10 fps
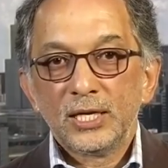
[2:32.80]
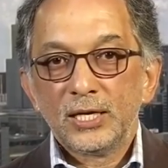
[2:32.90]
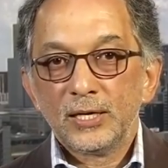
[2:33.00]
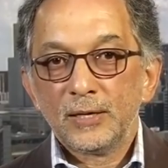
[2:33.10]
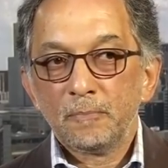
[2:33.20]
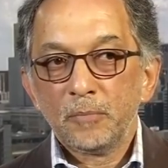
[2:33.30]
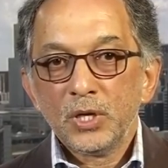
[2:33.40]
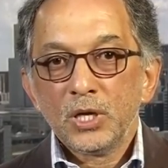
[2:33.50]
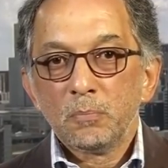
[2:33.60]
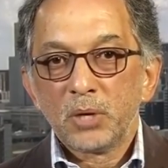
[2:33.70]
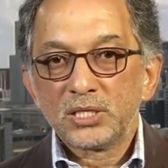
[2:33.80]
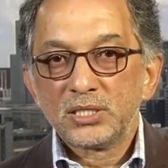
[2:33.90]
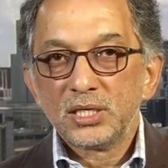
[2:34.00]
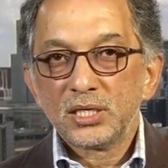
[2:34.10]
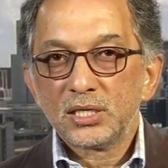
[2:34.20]
Um, but
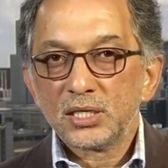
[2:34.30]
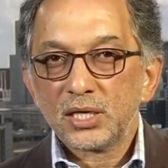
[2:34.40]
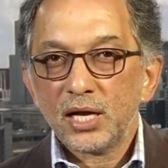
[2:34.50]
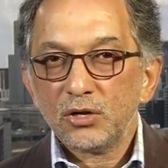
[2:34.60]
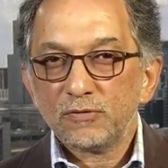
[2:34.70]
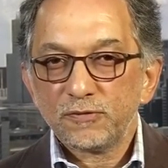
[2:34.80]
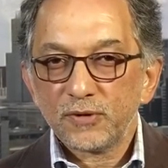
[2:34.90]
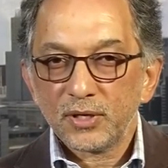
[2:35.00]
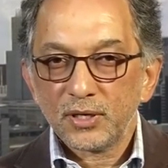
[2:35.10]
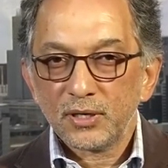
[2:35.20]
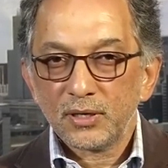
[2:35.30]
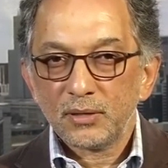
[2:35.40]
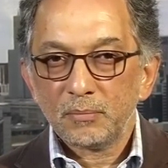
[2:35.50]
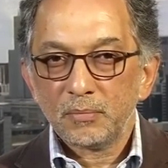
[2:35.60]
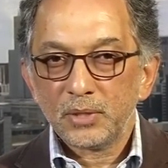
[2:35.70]
the, the kind of
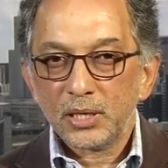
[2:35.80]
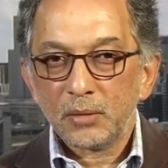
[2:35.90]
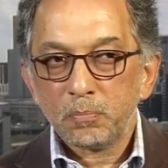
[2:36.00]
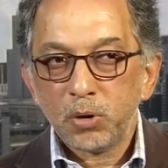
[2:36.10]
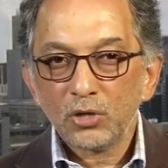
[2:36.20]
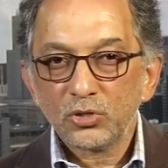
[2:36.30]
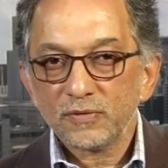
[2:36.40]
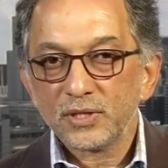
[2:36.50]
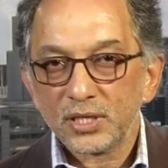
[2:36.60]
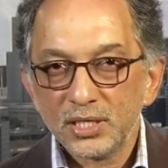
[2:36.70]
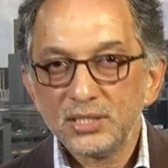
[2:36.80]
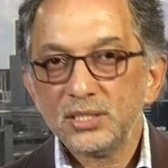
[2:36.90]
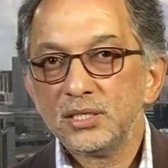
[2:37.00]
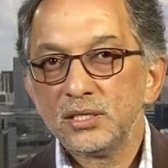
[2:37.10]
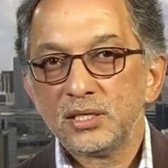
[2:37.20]
um, part of the
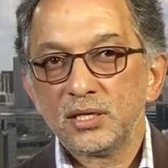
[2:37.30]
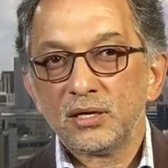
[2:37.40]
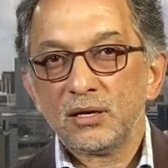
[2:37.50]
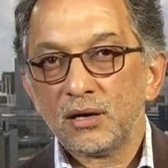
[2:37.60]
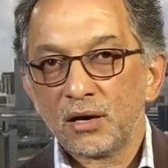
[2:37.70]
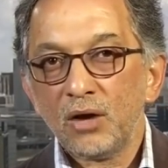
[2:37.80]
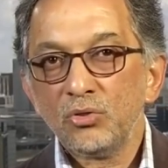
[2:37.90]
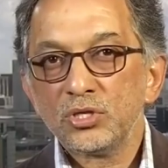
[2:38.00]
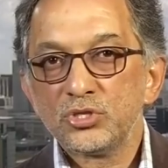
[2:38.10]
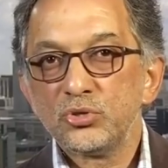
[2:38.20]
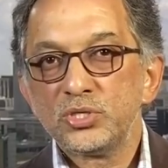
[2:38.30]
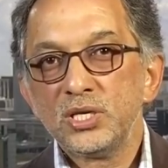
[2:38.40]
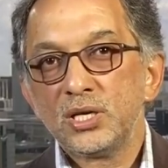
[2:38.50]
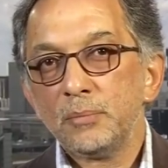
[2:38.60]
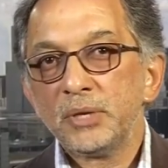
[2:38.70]
reason uh, around this you see
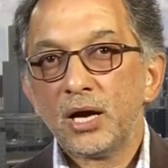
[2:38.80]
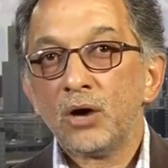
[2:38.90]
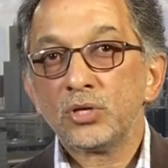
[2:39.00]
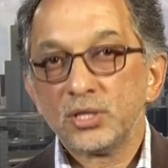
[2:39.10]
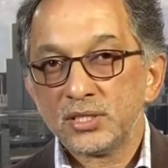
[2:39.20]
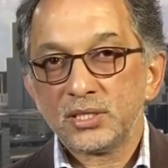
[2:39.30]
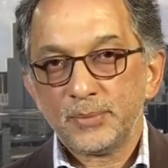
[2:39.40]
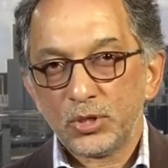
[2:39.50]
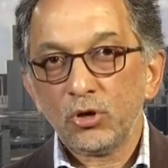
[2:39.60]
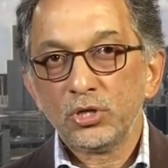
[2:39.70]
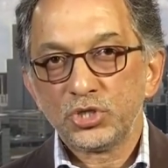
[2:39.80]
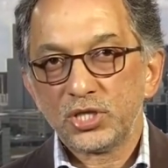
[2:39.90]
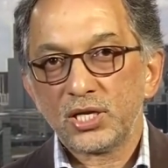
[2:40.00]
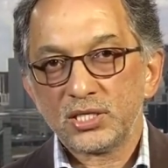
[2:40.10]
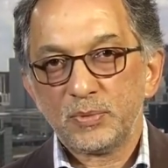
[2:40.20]
coming out in the terminology
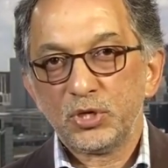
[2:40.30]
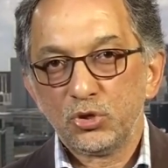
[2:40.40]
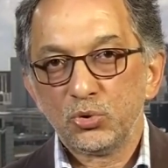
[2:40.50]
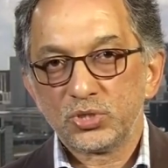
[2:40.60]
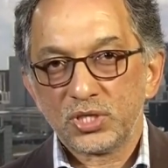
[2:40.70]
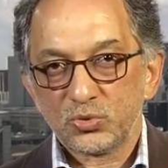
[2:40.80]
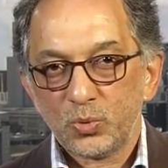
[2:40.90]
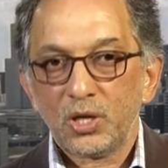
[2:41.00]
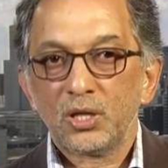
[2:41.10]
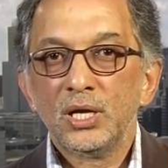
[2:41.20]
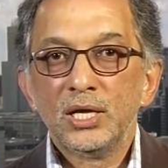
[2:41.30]
that is being used as well